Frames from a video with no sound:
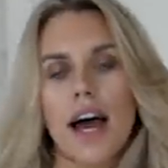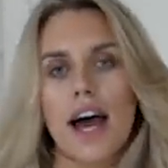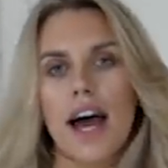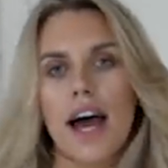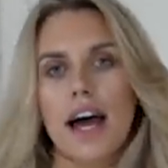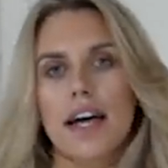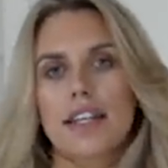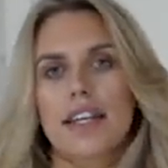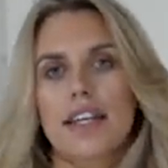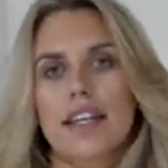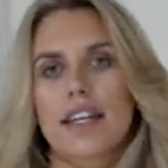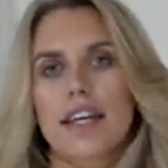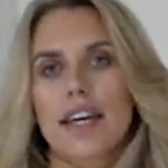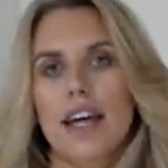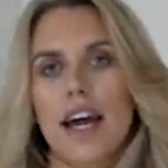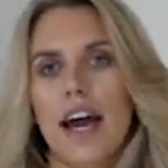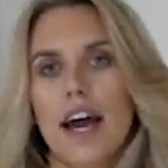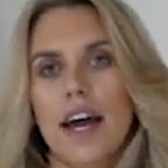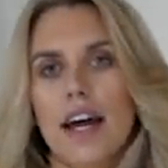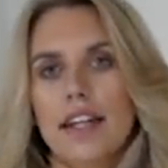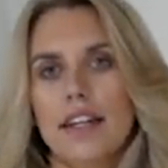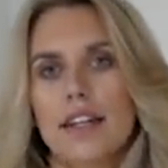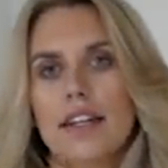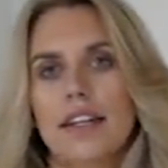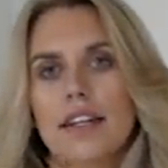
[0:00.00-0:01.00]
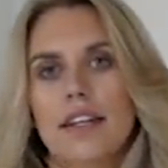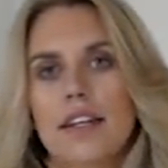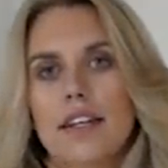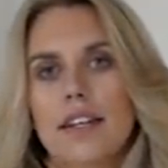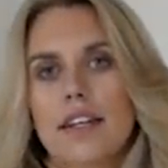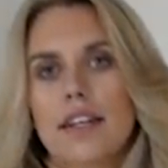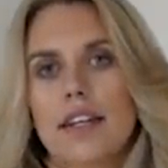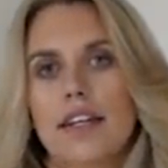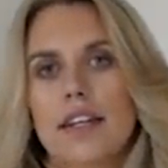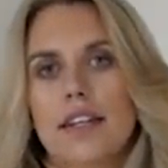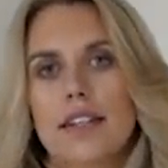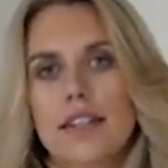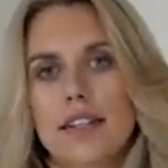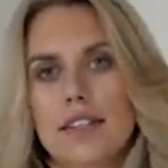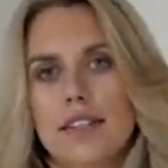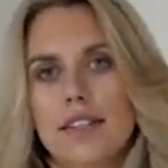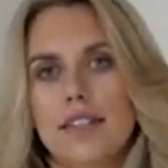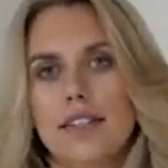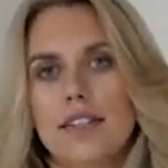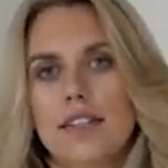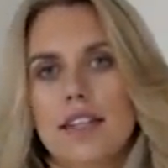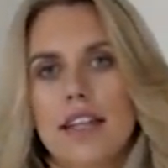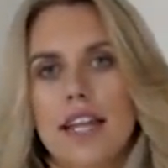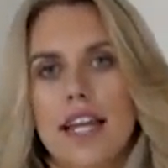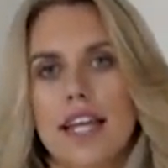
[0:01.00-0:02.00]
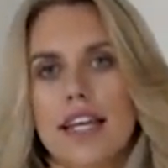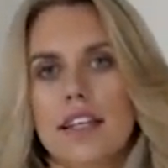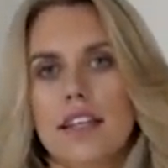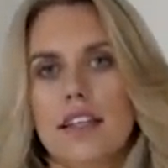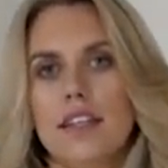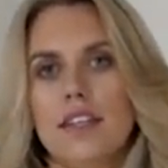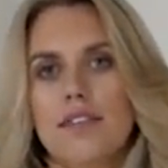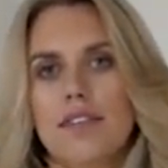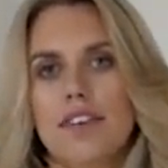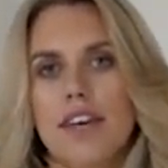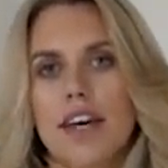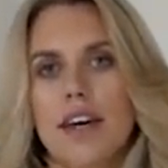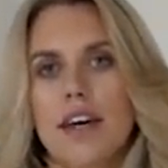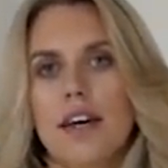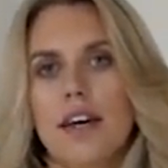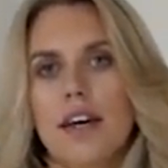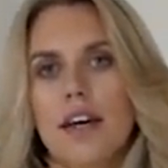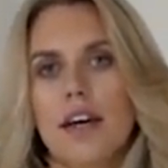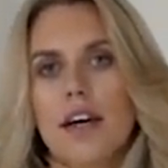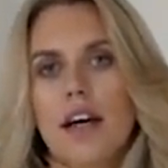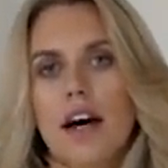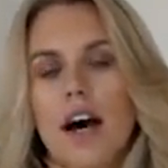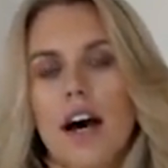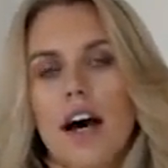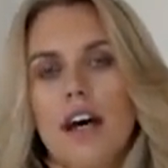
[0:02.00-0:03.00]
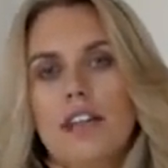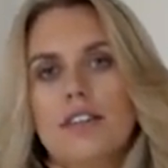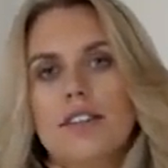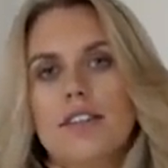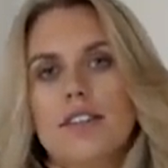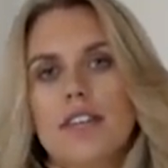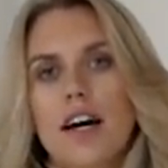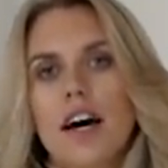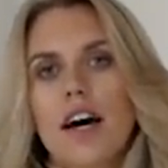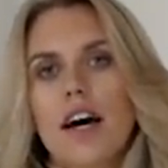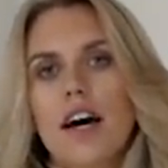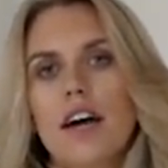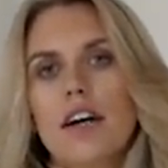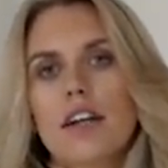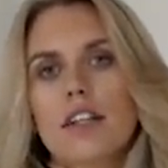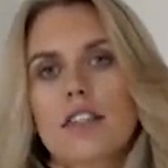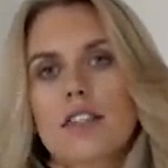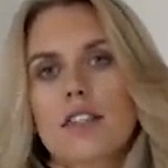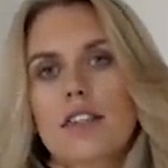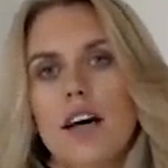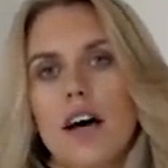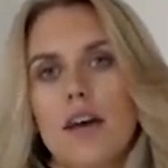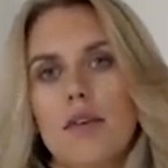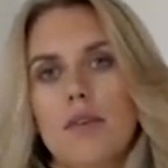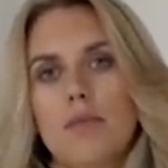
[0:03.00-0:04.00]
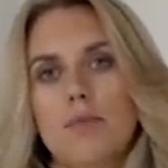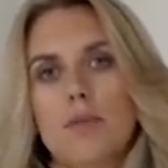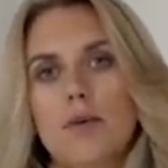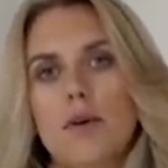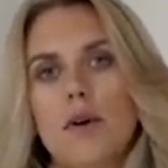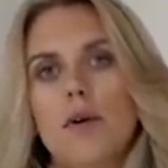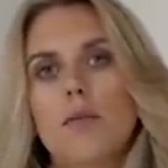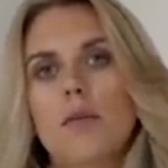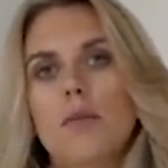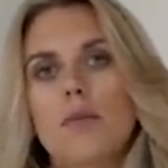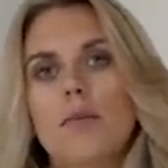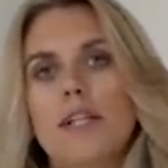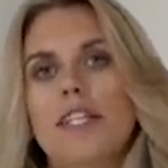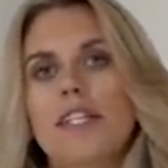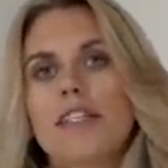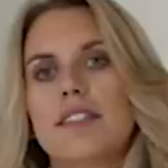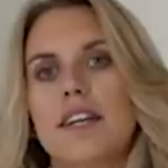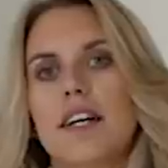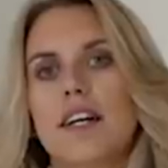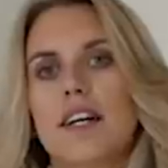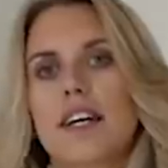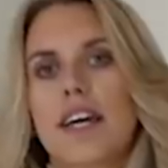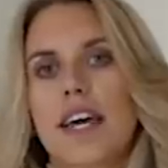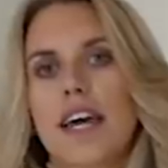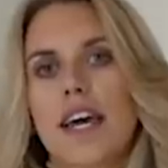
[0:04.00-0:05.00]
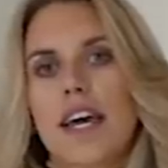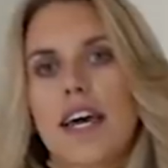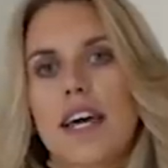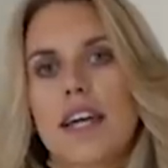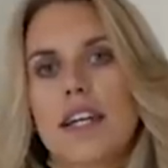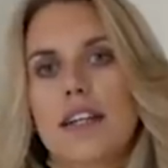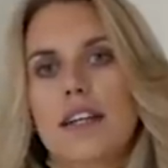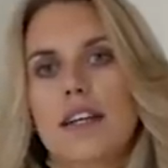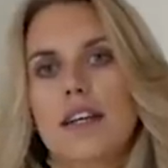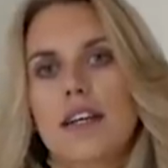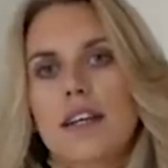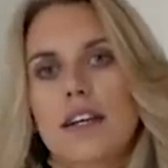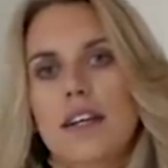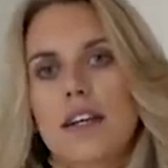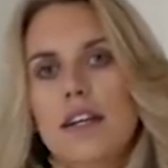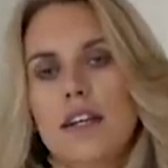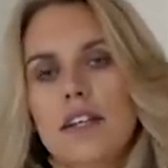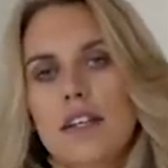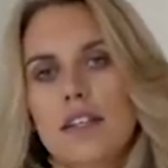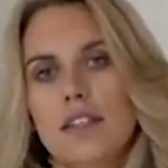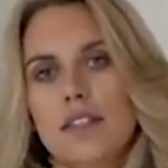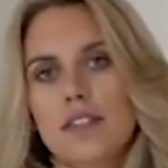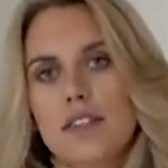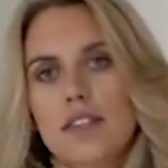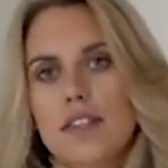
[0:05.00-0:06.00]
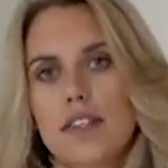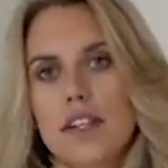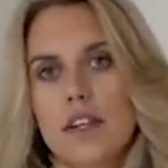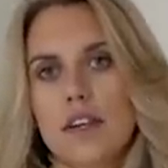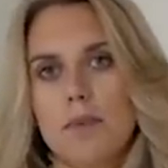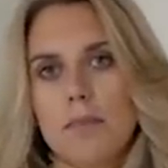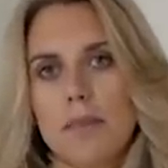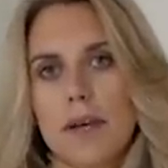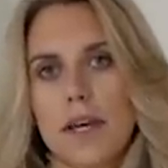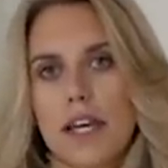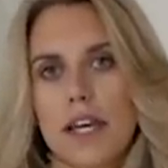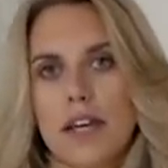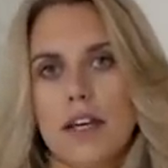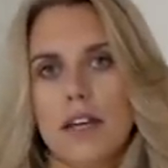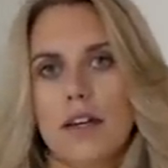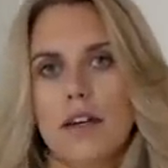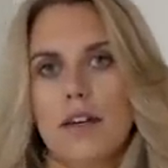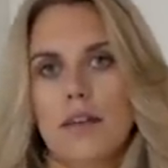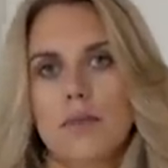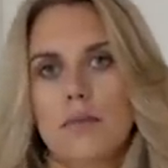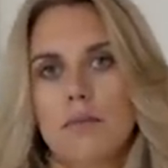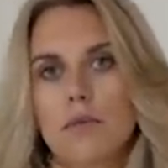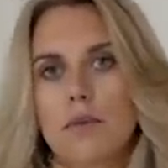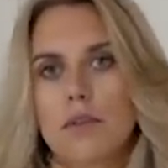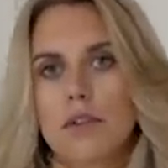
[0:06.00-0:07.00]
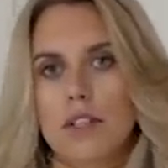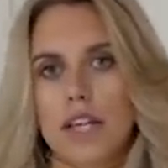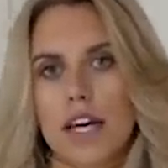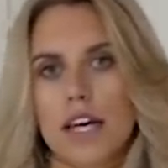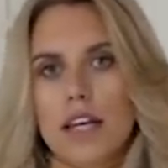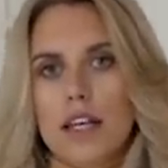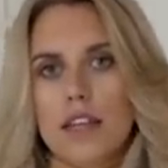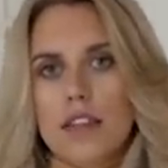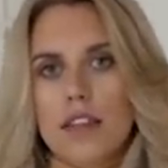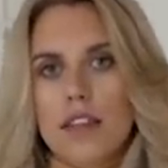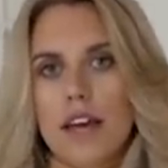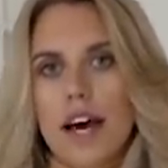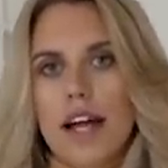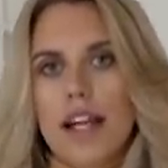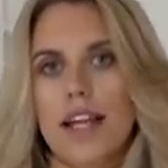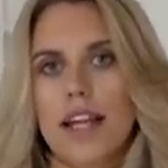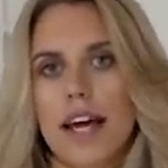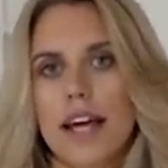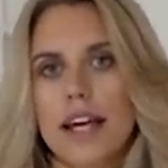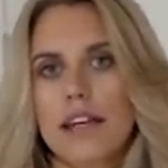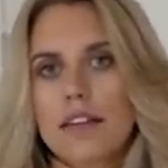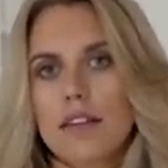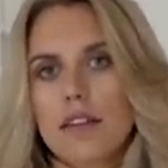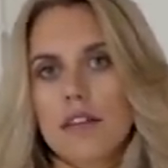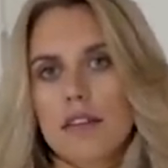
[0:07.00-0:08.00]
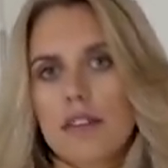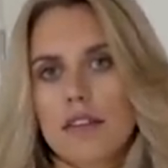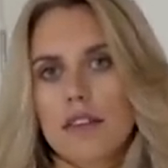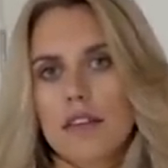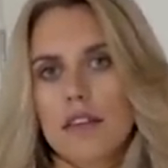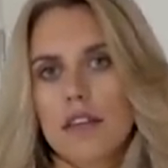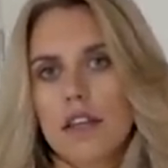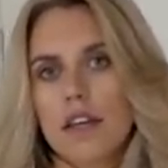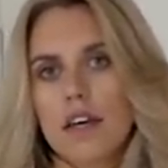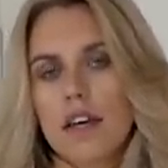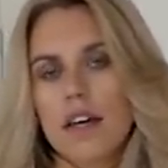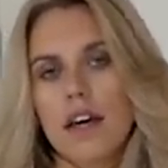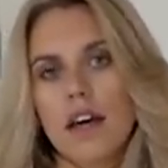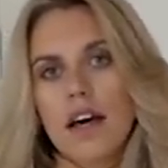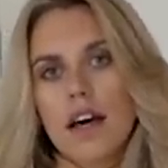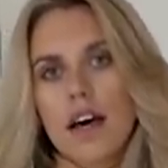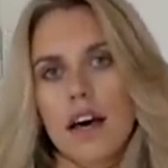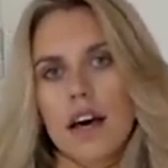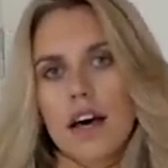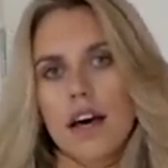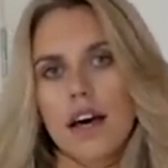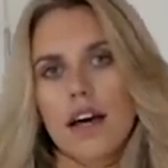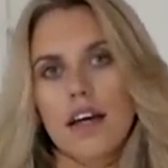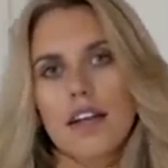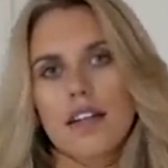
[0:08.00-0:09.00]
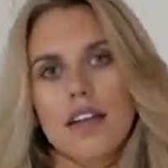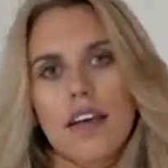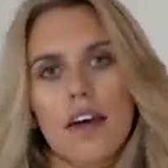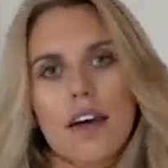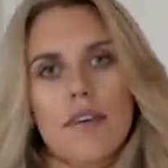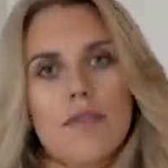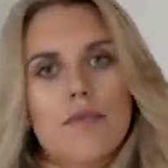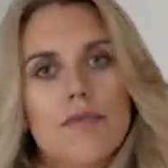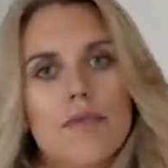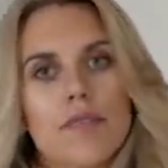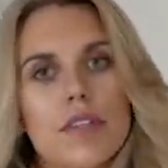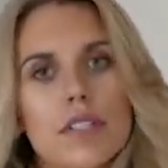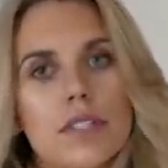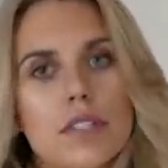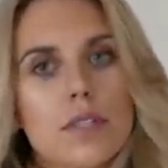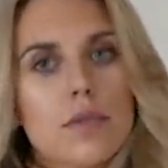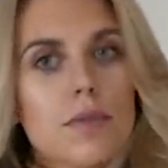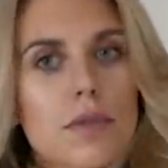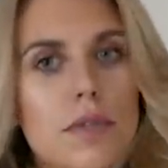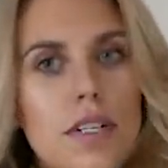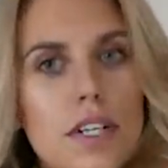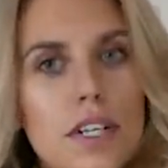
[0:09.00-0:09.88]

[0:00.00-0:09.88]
And again, it, this is the length of it untucked. I would probably tuck it in so that it'd be more like that length, And yeah, this is